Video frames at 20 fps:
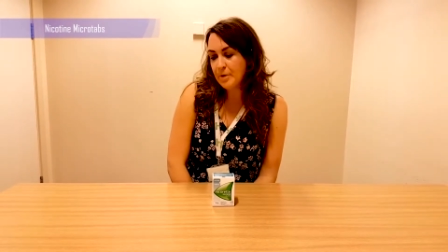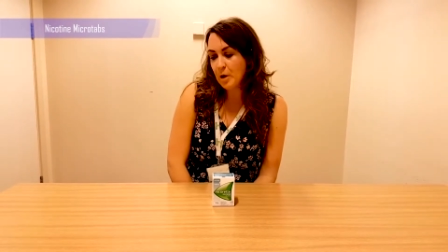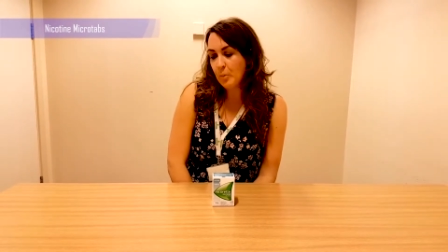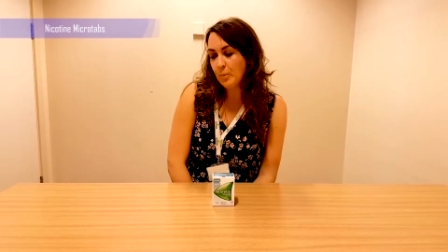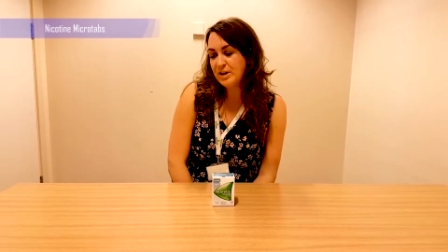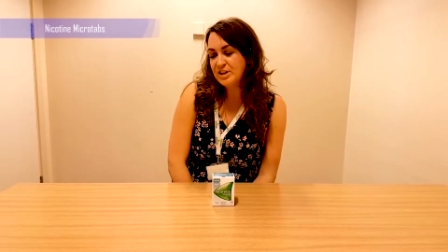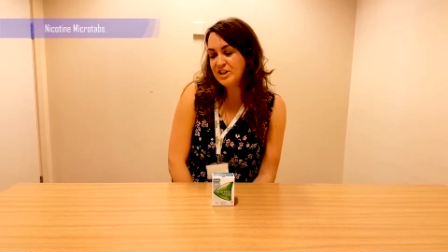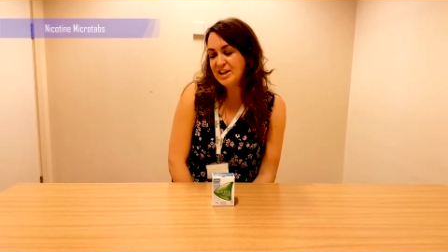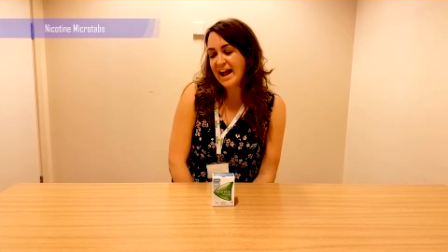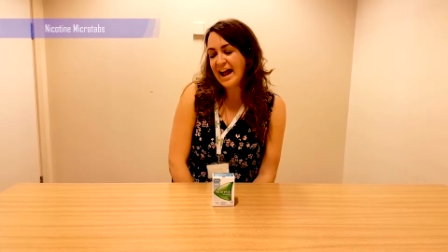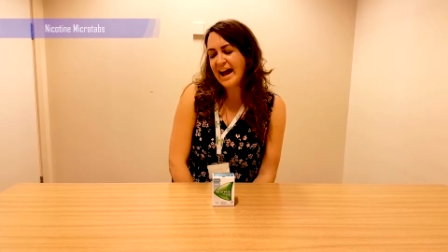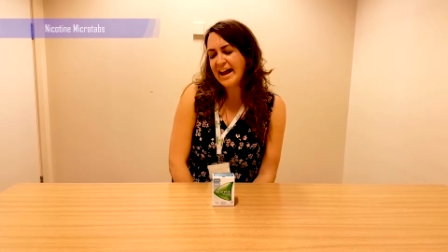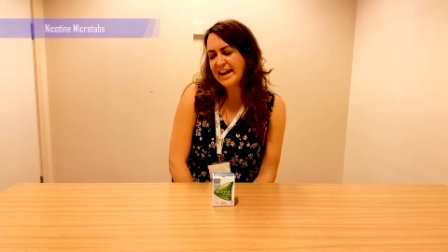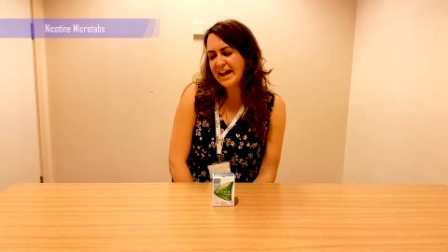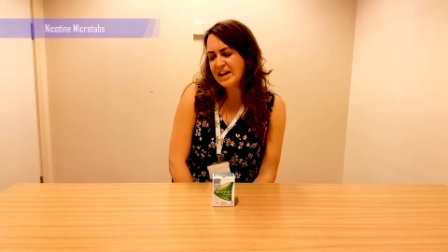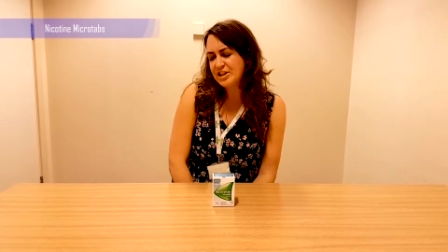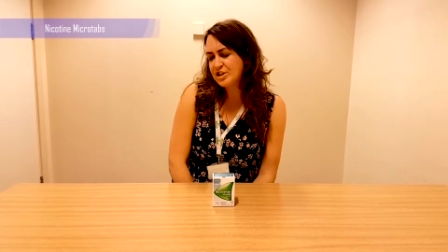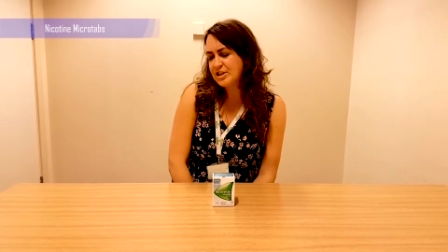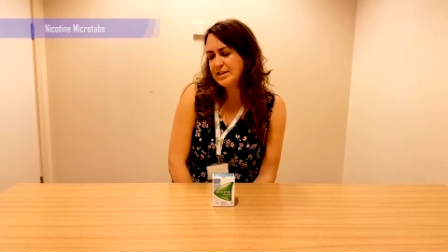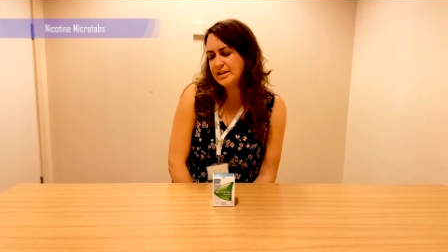which can
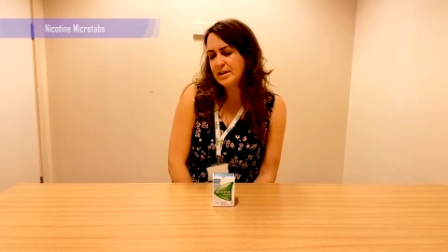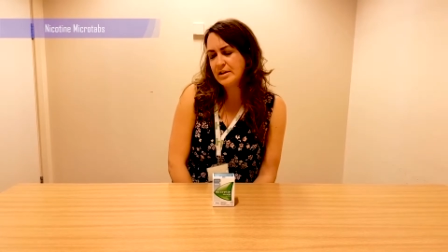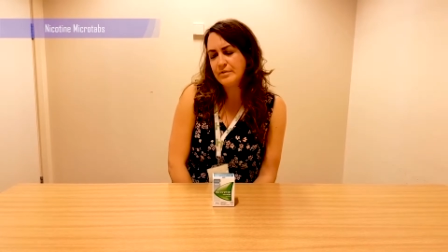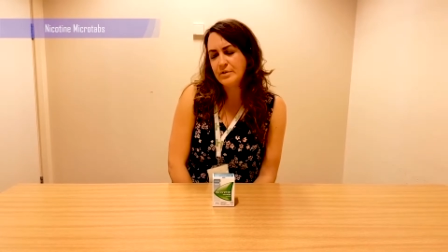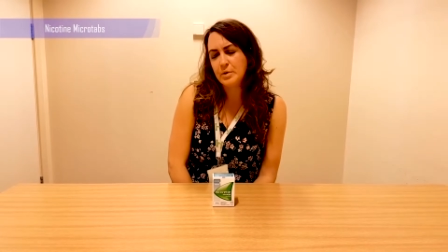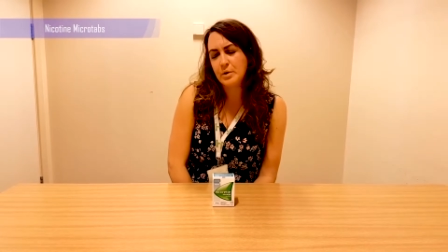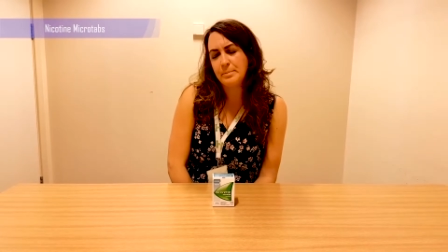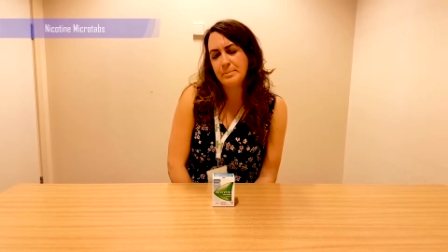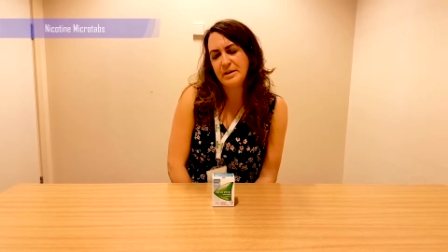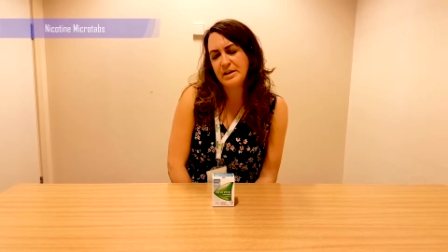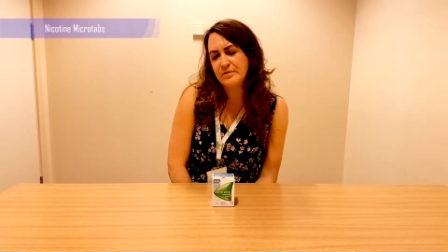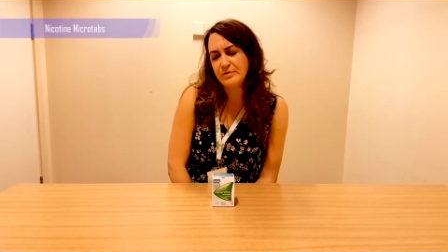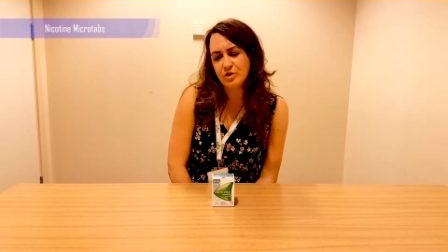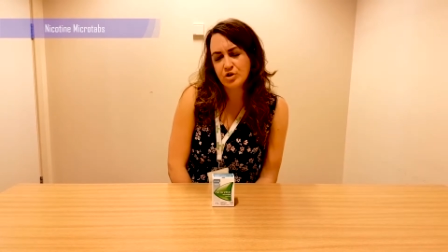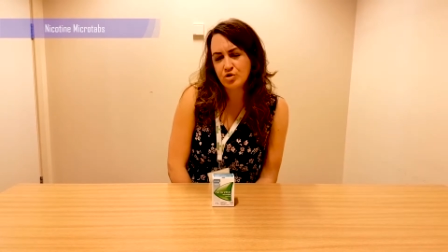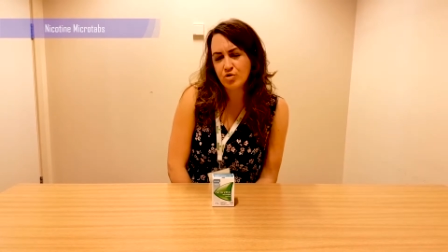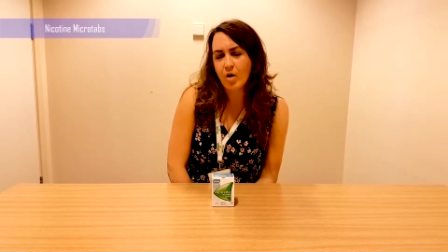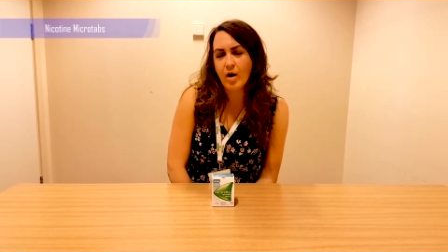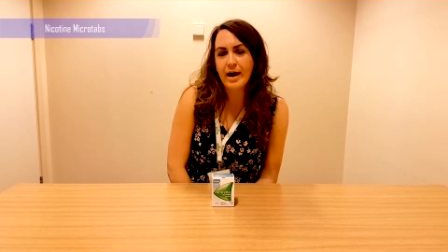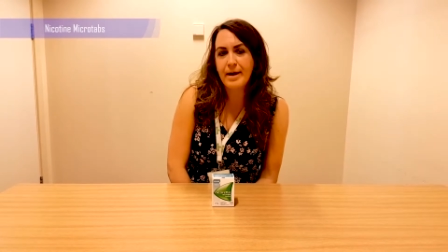actually give you a bit of a
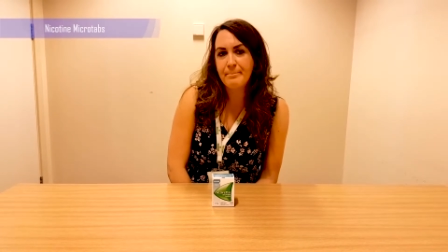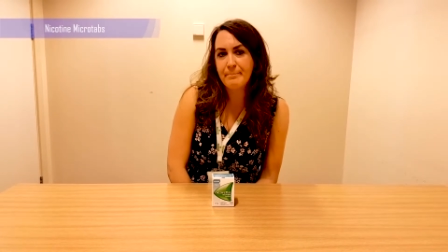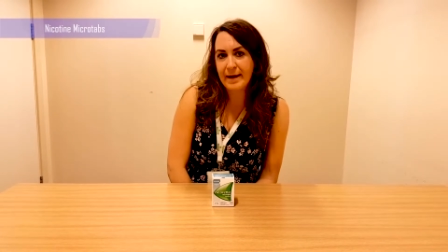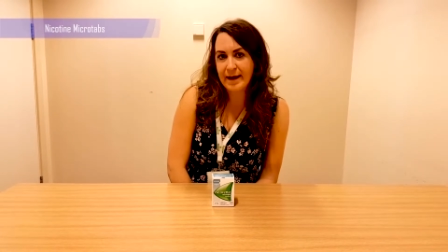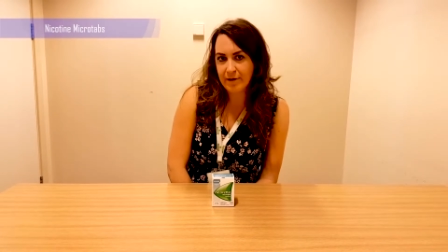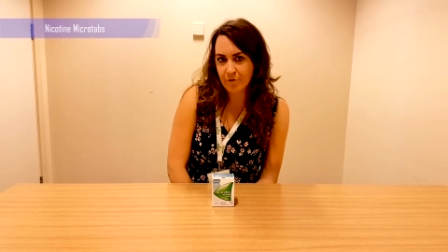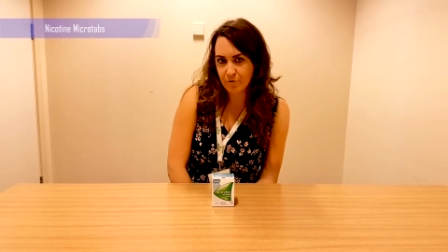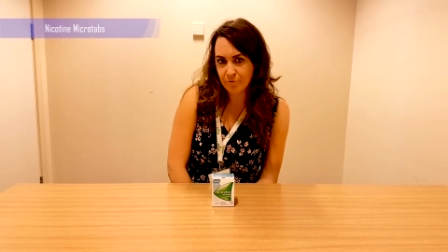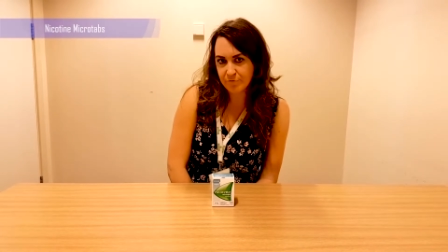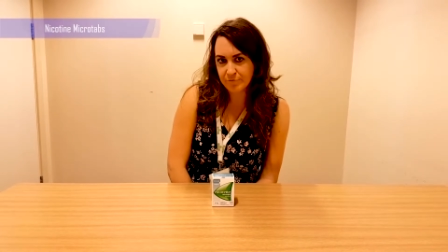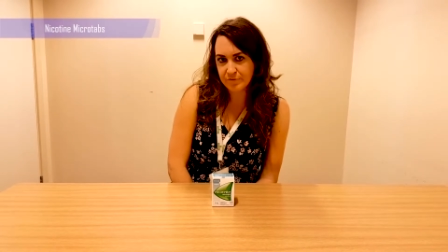dry mouth.